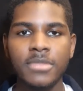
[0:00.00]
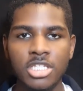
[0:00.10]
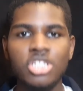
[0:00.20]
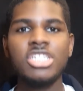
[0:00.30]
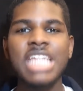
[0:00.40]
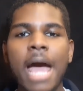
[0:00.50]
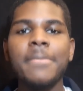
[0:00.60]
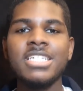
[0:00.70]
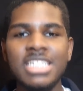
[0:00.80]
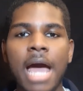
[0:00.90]
Just
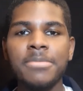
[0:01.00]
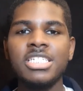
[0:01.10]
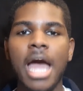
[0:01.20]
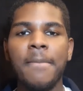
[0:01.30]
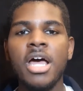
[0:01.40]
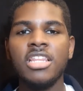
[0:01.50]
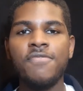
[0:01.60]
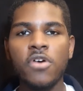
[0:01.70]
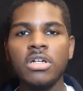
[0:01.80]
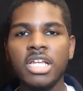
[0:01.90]
stop, stop, stop. The
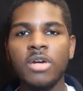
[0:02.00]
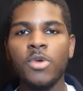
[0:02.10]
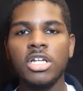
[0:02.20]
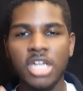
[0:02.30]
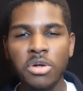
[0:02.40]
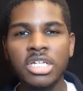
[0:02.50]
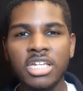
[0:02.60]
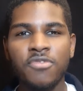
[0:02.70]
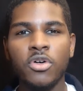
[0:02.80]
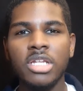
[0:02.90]
4-letter word, the only other
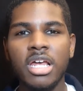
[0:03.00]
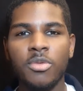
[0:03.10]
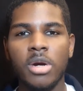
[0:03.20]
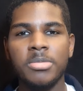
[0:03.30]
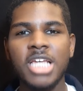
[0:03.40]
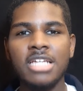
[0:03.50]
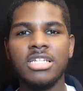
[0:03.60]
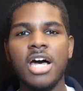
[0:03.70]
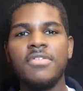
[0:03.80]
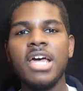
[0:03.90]
4-letter word besides
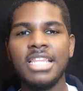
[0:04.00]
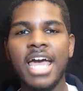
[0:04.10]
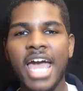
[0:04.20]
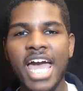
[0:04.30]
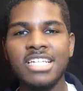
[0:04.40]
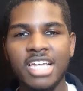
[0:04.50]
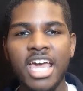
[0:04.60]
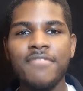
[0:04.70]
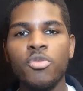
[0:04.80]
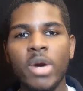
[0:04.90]
love that has a
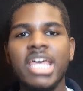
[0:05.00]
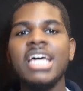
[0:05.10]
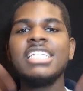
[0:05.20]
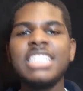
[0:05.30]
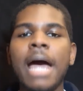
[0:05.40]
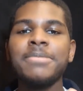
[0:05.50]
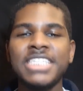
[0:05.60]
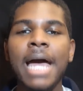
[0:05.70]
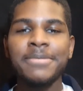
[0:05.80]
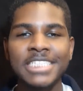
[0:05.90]
heavy weight. Stop,
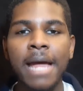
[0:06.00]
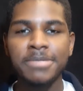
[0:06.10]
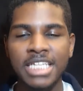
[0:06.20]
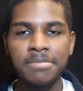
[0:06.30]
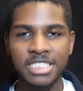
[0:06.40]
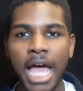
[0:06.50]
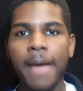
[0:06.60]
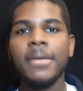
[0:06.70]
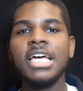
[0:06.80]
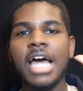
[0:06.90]
stop, stop, stop,
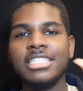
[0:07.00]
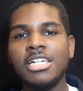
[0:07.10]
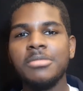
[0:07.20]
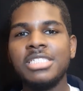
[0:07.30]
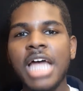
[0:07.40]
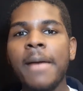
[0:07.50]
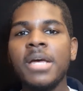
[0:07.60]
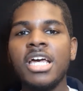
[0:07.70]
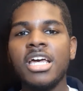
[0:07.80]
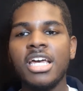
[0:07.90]
stop. I tell them to stop,
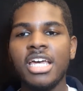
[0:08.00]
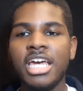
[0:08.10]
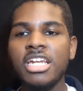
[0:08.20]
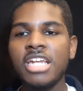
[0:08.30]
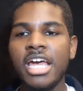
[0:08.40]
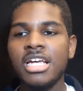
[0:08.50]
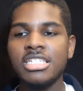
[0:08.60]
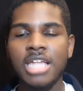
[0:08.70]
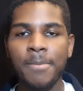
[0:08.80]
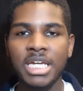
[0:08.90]
hit it in the hand,
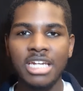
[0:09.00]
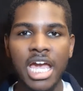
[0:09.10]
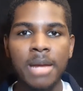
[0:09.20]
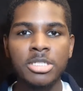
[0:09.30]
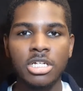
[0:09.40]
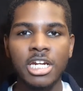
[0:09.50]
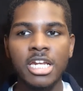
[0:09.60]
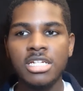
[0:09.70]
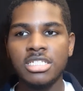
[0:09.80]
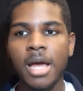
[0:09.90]
stop banging hammers on
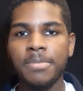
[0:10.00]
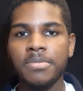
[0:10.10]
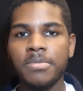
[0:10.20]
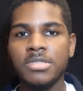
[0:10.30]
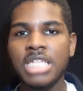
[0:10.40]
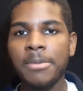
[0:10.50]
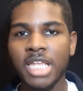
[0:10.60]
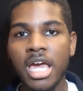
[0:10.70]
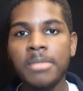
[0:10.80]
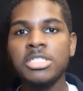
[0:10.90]
it, stop at the
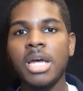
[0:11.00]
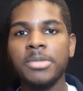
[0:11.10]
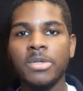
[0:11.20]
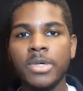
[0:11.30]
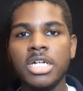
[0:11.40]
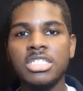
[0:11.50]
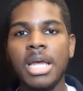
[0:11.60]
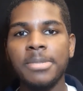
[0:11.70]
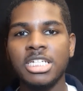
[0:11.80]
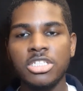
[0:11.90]
hammer, stop at the wood,
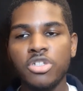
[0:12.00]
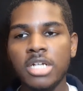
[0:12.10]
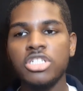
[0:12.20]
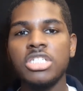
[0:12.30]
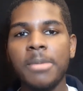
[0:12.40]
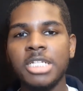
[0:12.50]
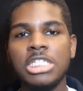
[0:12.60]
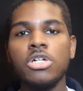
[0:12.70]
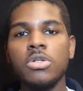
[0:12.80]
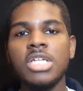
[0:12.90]
stop at the construction, stop at the
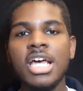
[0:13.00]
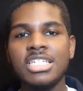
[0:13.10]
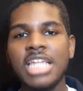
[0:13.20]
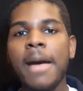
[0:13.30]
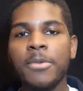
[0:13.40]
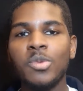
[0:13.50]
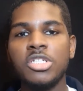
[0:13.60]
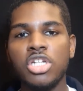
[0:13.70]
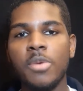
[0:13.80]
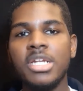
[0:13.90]
tools, stop what
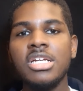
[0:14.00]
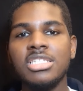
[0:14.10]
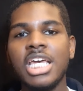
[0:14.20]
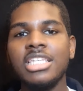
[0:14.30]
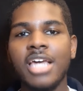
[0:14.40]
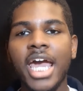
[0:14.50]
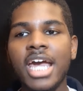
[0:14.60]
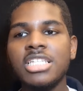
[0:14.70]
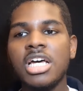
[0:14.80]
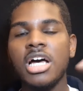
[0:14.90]
you're doing, take your
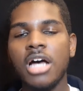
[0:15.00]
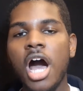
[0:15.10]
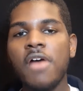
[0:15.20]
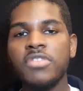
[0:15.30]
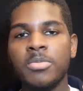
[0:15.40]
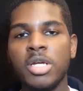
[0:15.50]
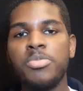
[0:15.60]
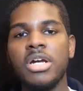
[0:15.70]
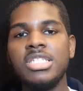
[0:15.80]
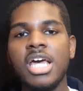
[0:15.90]
hands off of the
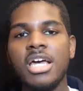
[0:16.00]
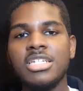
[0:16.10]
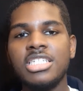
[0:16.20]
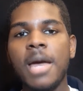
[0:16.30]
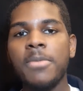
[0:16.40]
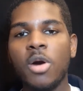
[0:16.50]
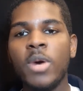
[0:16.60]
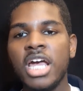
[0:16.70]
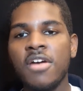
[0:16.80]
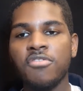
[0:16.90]
blueprint, step
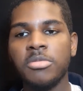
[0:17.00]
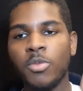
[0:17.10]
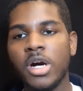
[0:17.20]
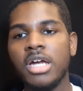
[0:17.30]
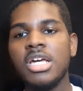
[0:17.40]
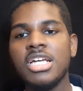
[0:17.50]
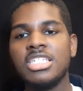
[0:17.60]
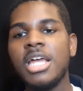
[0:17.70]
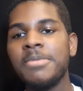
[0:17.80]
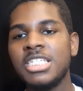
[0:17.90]
away from the wood,
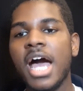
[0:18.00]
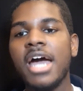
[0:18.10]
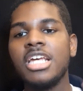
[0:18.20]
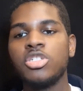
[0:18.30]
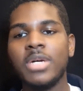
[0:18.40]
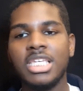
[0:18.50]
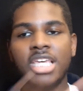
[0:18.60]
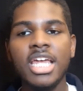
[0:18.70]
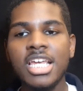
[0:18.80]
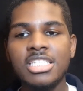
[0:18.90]
step aside so I can
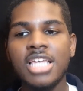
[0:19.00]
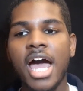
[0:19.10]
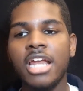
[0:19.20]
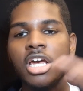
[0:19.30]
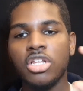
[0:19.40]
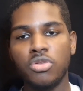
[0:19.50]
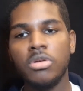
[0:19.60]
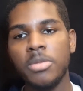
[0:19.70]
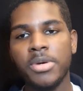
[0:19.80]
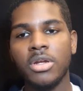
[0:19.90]
get inside,
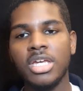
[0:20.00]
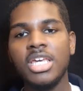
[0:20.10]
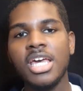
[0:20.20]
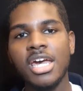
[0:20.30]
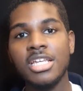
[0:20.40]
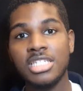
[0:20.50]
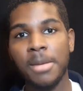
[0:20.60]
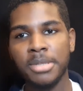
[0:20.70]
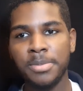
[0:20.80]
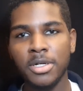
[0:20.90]
through the building, and step
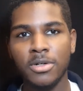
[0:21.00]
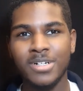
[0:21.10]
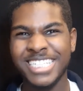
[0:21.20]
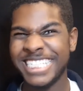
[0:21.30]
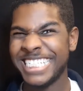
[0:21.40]
in the pool.